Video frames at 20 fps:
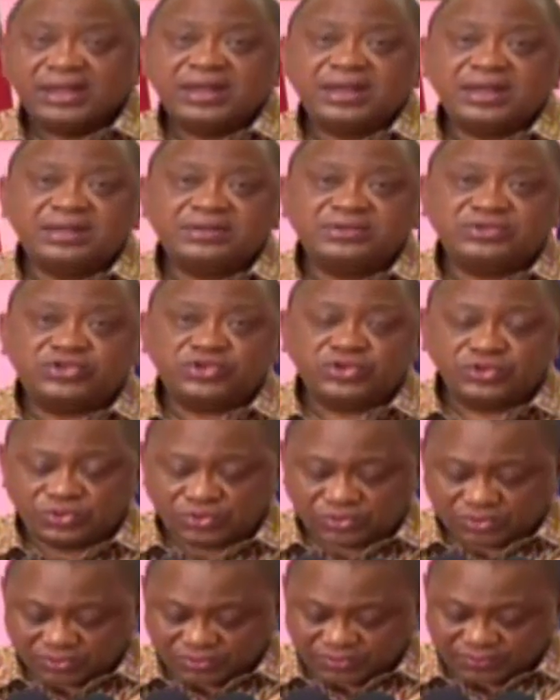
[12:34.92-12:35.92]
into
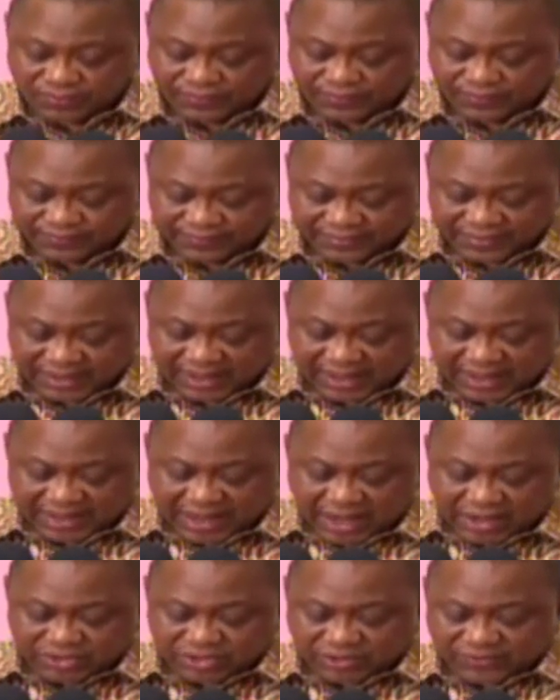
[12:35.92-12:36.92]
and
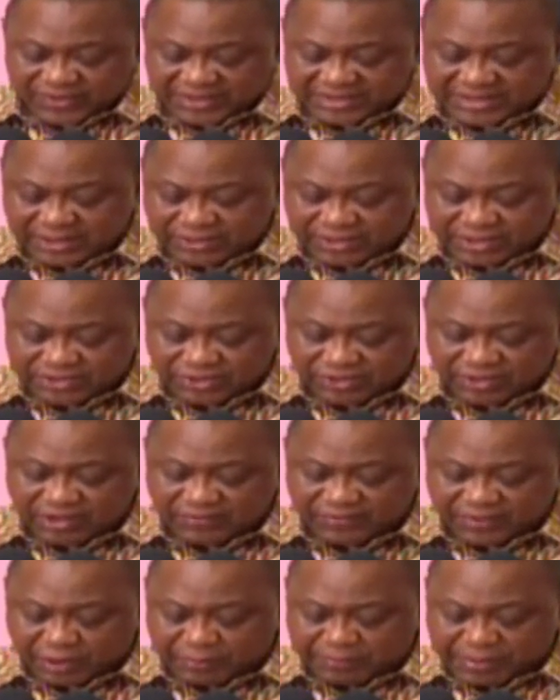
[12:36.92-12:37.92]
out of the territory
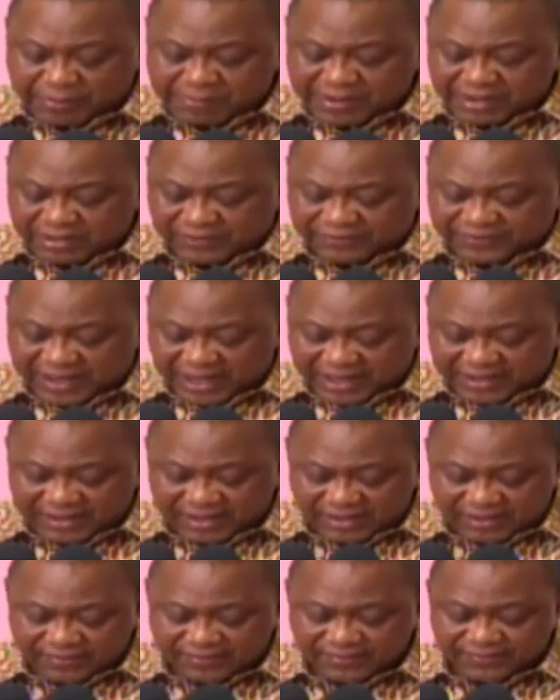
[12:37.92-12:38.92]
of the Republic of
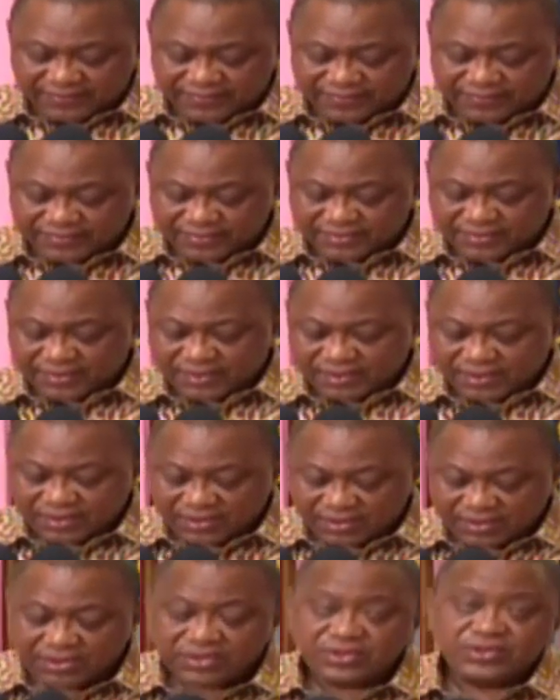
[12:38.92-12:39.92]
Kenya
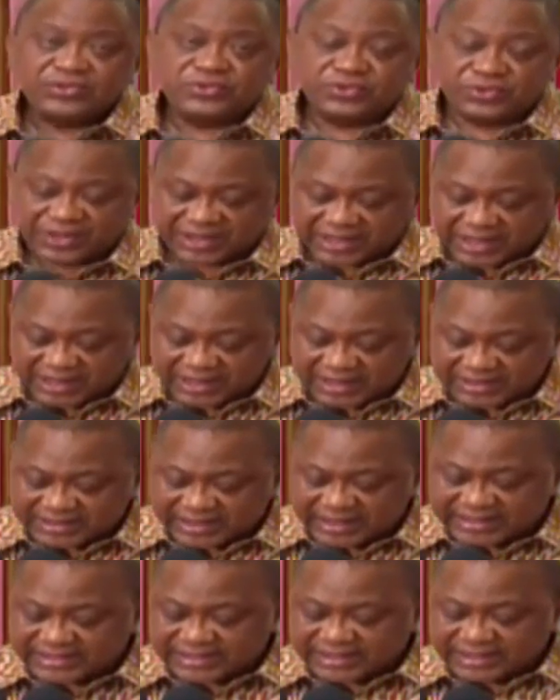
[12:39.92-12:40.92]
through the
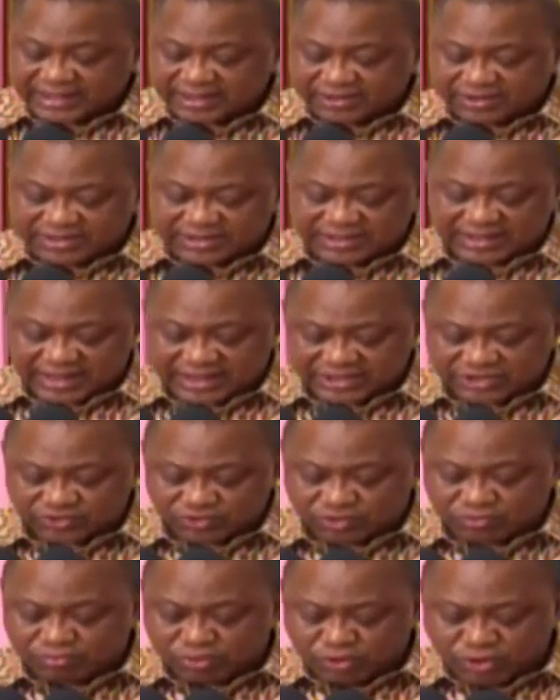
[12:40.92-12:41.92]
Kenya-Tanzania
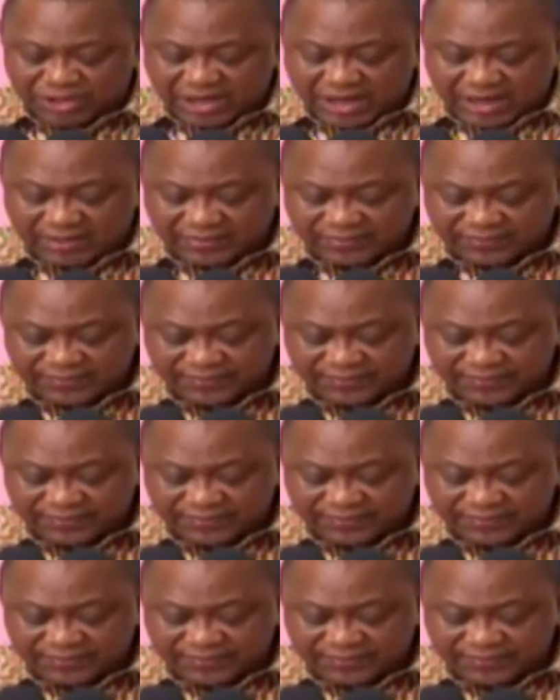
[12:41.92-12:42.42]
international border,